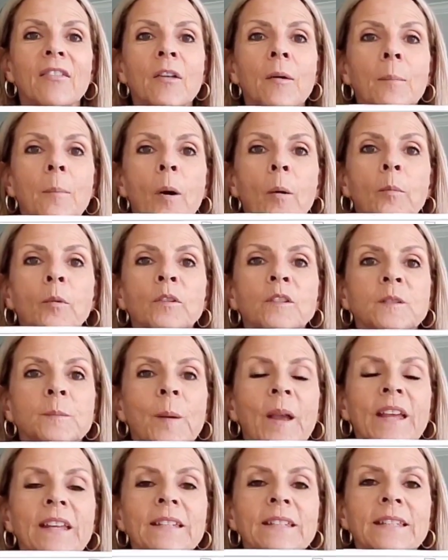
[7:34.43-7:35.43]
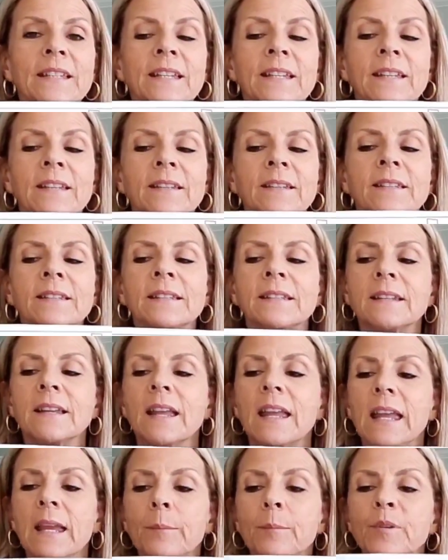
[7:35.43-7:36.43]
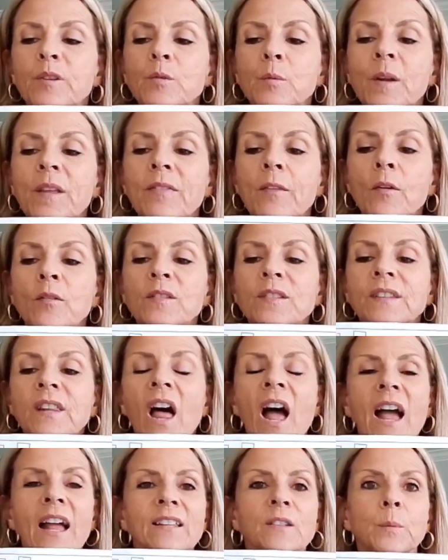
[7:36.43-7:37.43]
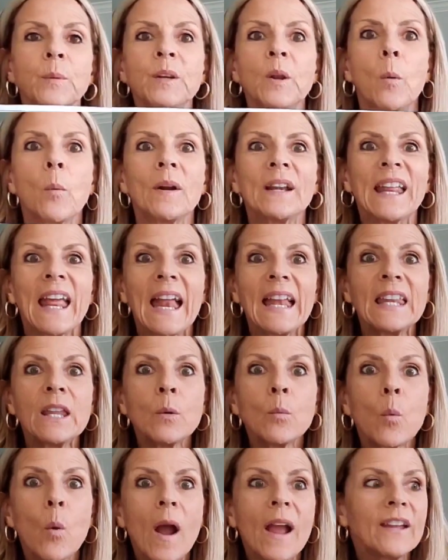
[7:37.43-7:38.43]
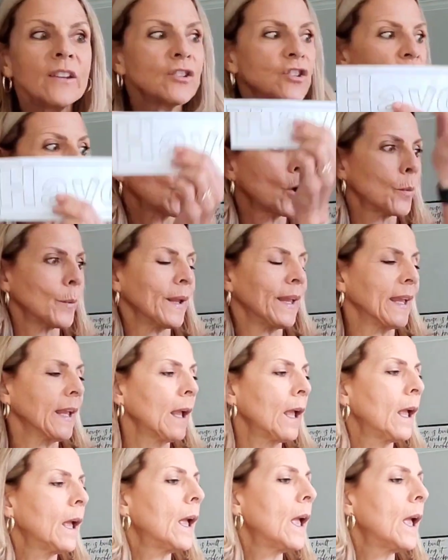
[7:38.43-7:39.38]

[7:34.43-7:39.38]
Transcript: the bubble spaces in between those lines. We don't want any white showing.